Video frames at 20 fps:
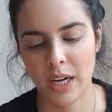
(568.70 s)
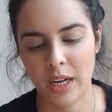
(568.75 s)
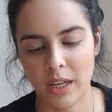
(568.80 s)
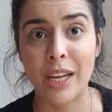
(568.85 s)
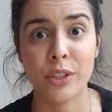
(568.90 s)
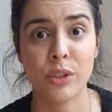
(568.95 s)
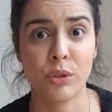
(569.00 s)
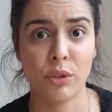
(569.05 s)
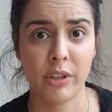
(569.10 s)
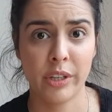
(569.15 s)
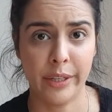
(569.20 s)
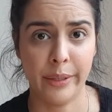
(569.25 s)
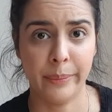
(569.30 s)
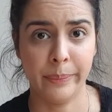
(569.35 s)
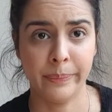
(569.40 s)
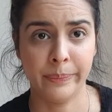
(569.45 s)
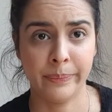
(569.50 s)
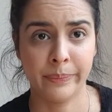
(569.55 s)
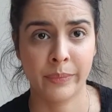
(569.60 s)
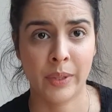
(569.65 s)
EXO'rDIUM.
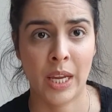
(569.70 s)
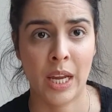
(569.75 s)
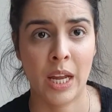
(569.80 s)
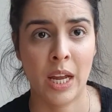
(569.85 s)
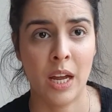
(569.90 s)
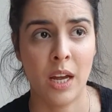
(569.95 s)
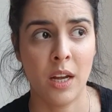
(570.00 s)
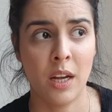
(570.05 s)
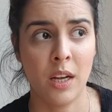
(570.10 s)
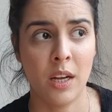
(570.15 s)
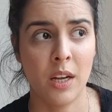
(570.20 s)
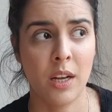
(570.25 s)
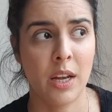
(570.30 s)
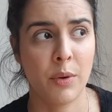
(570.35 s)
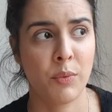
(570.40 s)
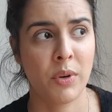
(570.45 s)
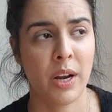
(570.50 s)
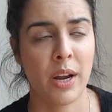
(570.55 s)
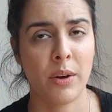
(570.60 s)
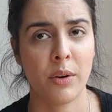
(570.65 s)

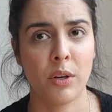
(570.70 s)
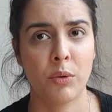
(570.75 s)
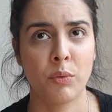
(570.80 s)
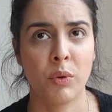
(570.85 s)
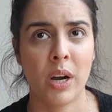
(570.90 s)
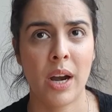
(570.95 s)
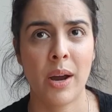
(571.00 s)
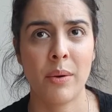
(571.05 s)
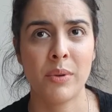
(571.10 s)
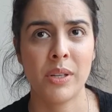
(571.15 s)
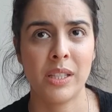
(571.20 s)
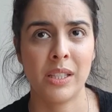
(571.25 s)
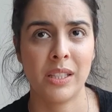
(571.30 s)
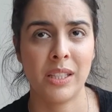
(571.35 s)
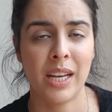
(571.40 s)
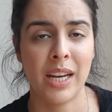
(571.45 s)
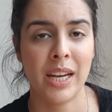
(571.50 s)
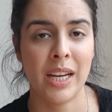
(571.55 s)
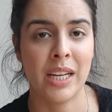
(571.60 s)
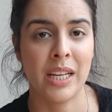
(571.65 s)
Where I was
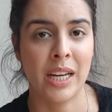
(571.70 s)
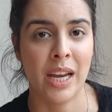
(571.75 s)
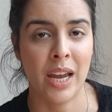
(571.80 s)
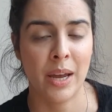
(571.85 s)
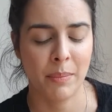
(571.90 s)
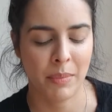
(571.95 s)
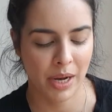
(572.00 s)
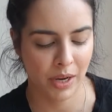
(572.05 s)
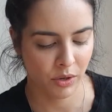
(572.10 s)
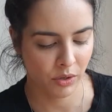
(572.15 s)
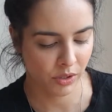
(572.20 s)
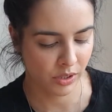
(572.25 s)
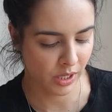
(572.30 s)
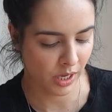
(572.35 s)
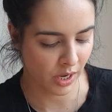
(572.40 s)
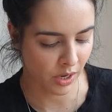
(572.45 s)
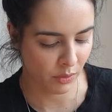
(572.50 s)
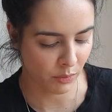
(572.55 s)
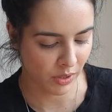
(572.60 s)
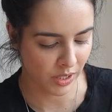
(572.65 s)
staying at, my
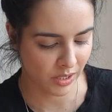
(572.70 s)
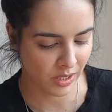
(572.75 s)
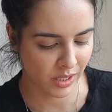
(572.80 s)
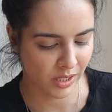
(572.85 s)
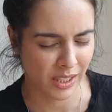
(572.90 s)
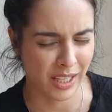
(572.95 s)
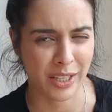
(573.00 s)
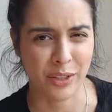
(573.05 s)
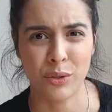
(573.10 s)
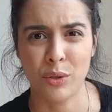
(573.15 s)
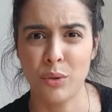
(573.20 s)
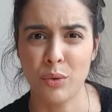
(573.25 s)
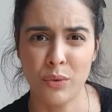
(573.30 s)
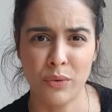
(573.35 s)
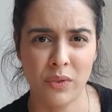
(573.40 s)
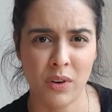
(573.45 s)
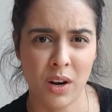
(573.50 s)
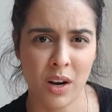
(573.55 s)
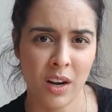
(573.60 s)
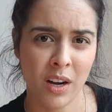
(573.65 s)
hotel wasn't like too
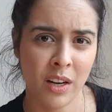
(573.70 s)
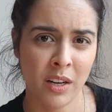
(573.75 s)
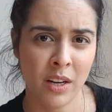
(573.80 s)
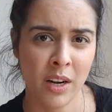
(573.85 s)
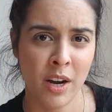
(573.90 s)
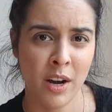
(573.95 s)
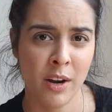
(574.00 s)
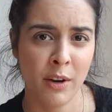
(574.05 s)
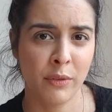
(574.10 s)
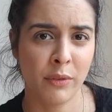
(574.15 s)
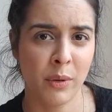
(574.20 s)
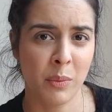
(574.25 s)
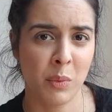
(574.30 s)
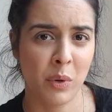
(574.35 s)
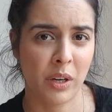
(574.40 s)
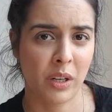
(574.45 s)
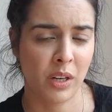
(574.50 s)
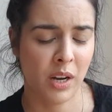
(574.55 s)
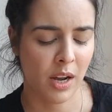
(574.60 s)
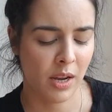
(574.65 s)
far from
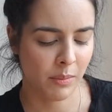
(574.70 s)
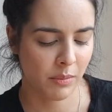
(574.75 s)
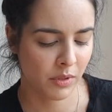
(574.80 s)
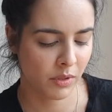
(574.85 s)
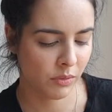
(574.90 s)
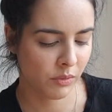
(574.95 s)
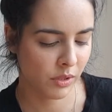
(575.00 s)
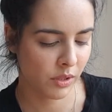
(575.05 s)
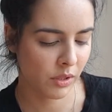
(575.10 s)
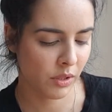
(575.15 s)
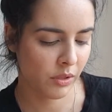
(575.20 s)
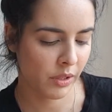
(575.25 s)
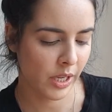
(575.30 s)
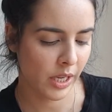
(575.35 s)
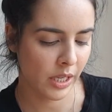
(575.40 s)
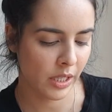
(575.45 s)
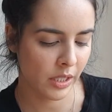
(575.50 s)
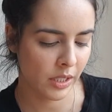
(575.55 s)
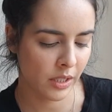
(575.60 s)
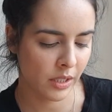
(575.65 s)
where Kamong was
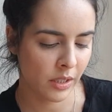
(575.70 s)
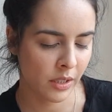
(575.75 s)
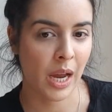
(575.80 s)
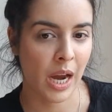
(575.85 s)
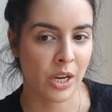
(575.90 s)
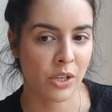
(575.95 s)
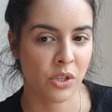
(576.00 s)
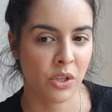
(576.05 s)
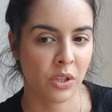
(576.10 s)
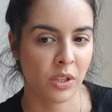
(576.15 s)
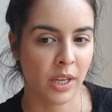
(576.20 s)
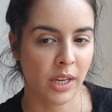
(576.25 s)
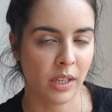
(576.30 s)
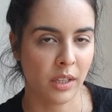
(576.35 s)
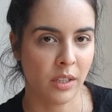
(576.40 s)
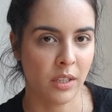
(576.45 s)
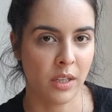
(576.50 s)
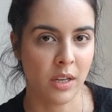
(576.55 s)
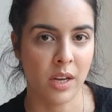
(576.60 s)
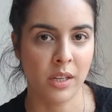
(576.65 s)
located. I took like
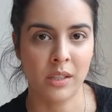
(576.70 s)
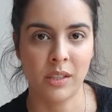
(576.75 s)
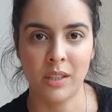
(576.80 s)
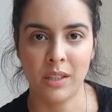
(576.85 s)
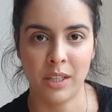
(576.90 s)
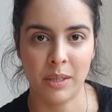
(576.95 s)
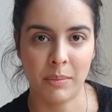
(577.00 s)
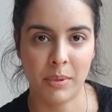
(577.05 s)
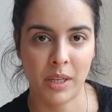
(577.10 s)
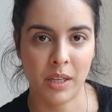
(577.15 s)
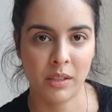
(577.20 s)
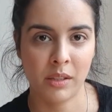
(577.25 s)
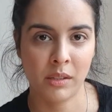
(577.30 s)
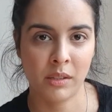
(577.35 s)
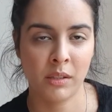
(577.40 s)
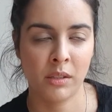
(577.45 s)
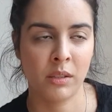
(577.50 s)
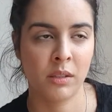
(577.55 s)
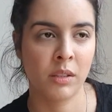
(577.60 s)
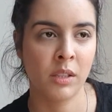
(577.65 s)
a city
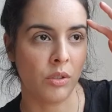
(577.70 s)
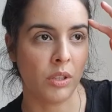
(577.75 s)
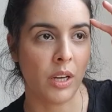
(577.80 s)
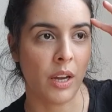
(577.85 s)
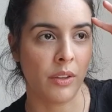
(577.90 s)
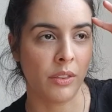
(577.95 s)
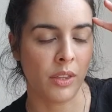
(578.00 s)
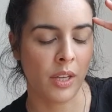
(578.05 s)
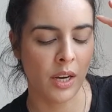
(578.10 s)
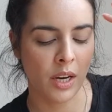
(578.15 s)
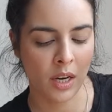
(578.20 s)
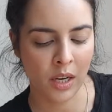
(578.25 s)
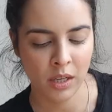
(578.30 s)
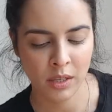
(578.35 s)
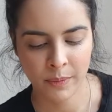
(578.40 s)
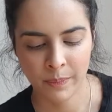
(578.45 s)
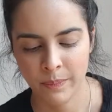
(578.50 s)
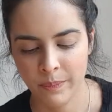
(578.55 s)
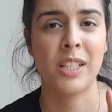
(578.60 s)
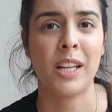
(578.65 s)
bus to get
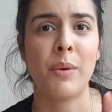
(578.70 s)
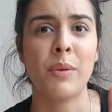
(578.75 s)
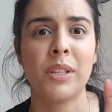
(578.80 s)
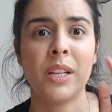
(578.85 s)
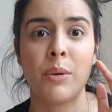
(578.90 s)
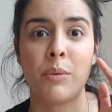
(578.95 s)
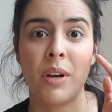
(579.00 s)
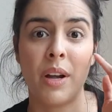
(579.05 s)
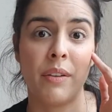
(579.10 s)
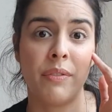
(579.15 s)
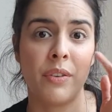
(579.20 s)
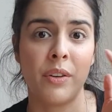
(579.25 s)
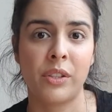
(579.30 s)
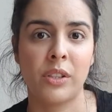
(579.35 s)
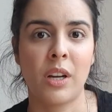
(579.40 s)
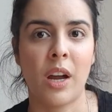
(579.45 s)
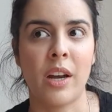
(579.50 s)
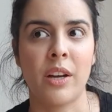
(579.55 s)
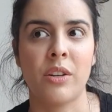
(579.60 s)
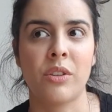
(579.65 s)
there. That was like when I first
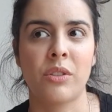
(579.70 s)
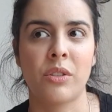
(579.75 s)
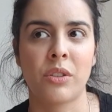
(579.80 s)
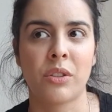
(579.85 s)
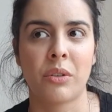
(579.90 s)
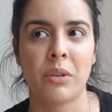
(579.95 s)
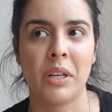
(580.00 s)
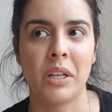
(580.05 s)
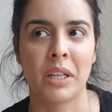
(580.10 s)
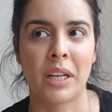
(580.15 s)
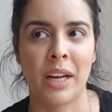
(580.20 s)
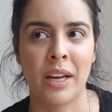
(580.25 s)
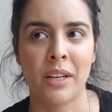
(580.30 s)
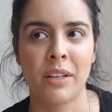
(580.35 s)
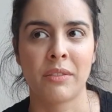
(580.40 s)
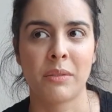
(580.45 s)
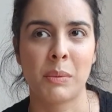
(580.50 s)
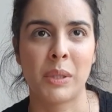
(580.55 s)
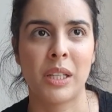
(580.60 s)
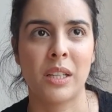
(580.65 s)
got here to Korea, kind
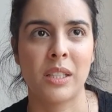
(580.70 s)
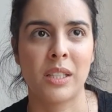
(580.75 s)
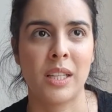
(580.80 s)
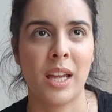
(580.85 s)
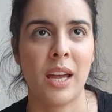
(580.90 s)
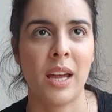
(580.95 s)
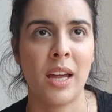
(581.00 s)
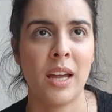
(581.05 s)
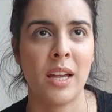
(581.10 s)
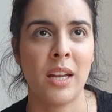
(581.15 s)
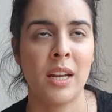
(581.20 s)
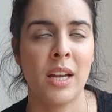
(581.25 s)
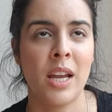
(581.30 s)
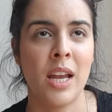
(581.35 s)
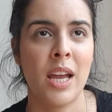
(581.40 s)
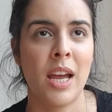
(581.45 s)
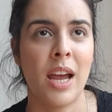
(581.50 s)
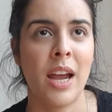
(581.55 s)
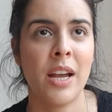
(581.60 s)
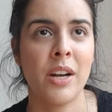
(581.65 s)
of, because I
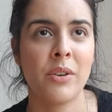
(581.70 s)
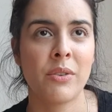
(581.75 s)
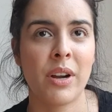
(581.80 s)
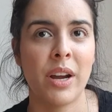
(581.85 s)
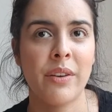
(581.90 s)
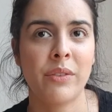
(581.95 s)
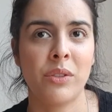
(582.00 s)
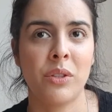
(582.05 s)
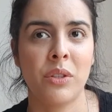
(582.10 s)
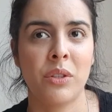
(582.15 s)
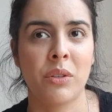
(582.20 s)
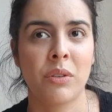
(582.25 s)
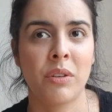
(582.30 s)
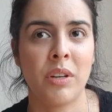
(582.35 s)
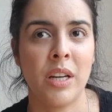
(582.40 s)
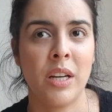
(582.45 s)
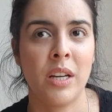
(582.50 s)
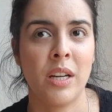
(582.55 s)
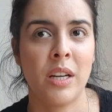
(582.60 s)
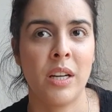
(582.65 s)
had arrived to
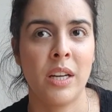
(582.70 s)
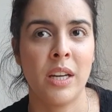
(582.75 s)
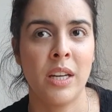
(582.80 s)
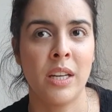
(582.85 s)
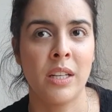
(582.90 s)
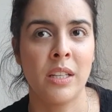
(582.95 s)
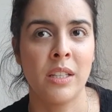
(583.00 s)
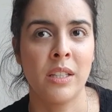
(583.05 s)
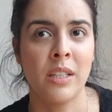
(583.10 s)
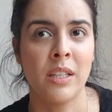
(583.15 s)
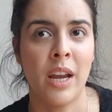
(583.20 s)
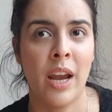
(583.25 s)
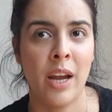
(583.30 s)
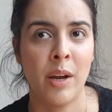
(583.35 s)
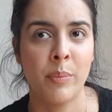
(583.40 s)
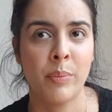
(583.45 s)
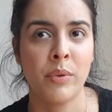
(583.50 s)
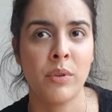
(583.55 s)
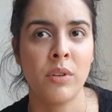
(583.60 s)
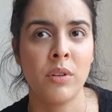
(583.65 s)
Korea in
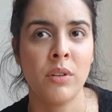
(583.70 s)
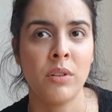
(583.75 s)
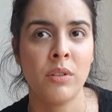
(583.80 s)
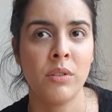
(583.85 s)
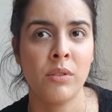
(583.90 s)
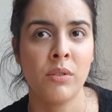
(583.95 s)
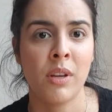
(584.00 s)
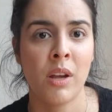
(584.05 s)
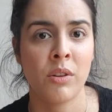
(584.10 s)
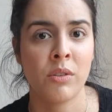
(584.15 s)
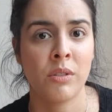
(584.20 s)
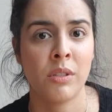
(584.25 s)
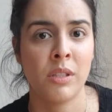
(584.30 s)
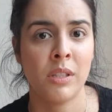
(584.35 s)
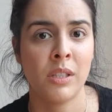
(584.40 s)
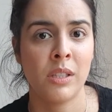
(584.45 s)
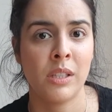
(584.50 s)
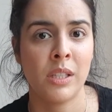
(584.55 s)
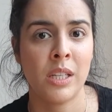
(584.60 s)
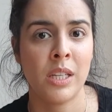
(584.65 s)
April
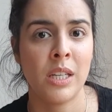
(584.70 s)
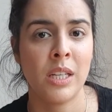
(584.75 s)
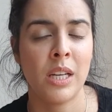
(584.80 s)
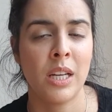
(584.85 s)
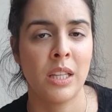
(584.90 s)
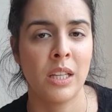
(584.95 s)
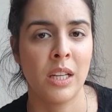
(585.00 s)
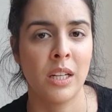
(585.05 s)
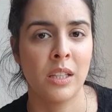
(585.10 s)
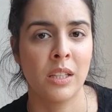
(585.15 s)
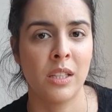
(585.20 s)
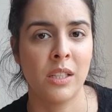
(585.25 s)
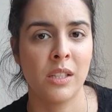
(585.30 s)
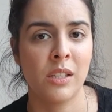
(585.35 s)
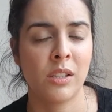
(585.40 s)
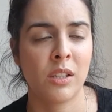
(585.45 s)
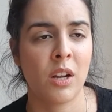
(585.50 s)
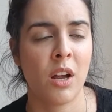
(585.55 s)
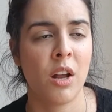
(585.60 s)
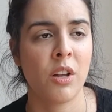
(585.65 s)
2016, and then this
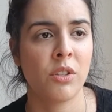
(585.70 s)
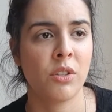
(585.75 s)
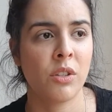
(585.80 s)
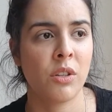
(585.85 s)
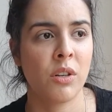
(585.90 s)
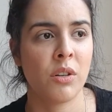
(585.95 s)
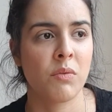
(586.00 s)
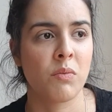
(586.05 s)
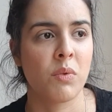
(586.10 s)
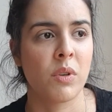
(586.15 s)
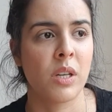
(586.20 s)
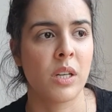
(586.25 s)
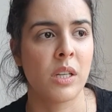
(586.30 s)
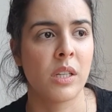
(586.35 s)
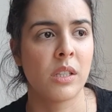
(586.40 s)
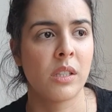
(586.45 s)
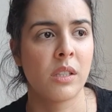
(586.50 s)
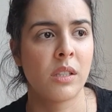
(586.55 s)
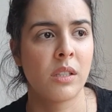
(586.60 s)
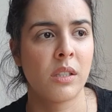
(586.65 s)
concert
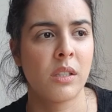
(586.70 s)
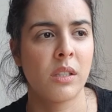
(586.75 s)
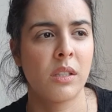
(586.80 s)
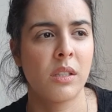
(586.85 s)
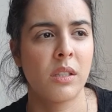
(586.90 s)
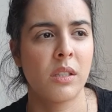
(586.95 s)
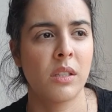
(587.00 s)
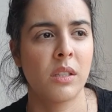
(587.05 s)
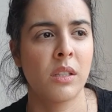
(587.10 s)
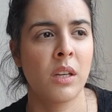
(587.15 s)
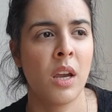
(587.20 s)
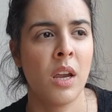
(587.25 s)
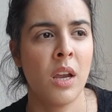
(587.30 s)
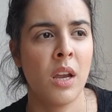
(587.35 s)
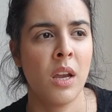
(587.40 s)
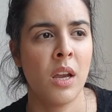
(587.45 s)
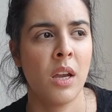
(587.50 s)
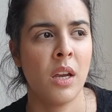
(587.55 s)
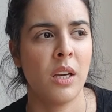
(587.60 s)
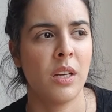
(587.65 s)
was
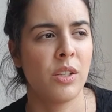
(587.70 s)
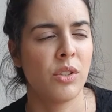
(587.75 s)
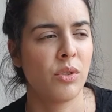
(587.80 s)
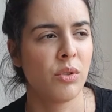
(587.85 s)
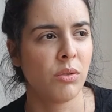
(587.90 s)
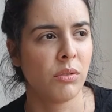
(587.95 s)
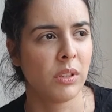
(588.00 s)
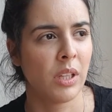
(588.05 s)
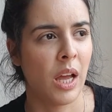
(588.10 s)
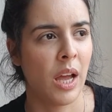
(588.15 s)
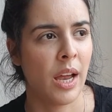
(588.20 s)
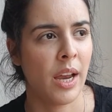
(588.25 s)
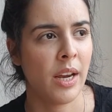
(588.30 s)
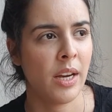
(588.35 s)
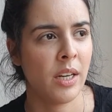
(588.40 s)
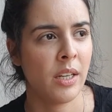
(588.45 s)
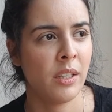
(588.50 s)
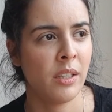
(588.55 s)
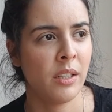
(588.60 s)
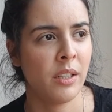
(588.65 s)
in
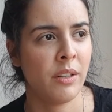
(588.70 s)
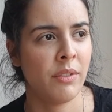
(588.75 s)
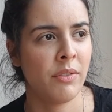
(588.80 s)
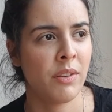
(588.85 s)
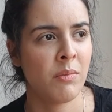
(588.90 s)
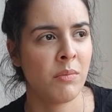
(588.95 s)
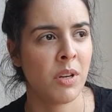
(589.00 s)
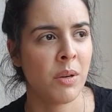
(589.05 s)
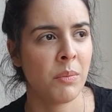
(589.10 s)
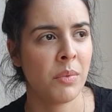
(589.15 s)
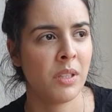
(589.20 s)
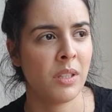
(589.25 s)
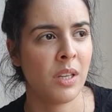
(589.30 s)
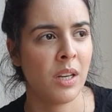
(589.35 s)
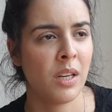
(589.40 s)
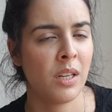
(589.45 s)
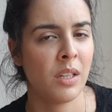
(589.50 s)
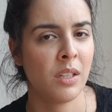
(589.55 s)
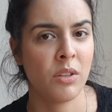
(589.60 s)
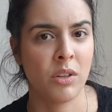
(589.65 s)
July, if I'm not
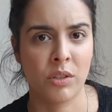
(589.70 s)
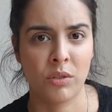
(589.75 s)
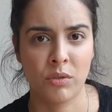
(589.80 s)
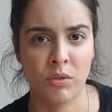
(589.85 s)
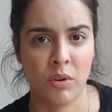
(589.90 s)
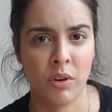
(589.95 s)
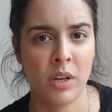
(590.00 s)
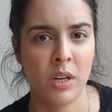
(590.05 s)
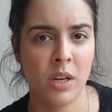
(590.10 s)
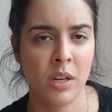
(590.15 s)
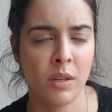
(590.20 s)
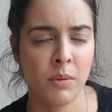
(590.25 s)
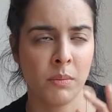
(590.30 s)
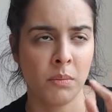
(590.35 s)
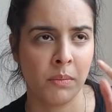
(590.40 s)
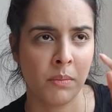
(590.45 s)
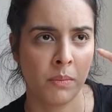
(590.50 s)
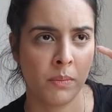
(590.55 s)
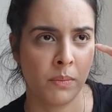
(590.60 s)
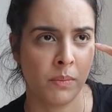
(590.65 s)
mistaken. EXO'rDIUM.
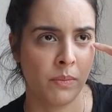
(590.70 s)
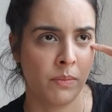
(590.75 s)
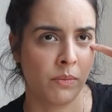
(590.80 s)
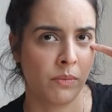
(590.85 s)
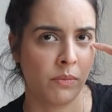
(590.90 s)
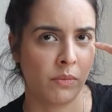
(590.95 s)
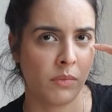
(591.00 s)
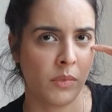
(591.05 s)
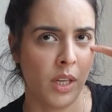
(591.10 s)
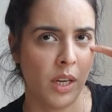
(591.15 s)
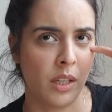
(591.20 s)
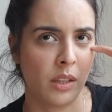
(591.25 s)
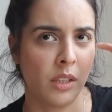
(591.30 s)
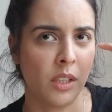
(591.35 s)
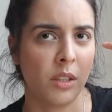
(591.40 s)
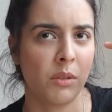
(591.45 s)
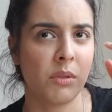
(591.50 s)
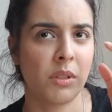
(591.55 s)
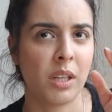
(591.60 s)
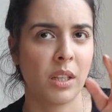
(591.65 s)
Yeah, I think
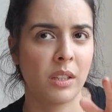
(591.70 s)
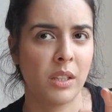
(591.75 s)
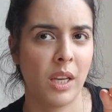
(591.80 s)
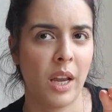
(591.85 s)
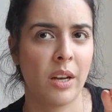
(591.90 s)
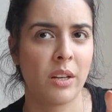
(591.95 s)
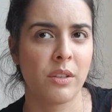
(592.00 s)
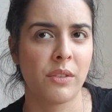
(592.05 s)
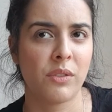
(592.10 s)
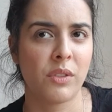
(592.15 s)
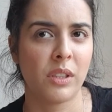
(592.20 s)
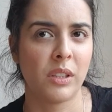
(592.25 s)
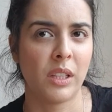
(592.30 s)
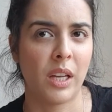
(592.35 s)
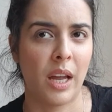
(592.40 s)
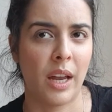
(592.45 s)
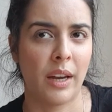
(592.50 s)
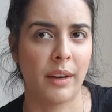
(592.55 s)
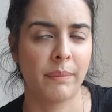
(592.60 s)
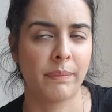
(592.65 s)
it was at the end of July.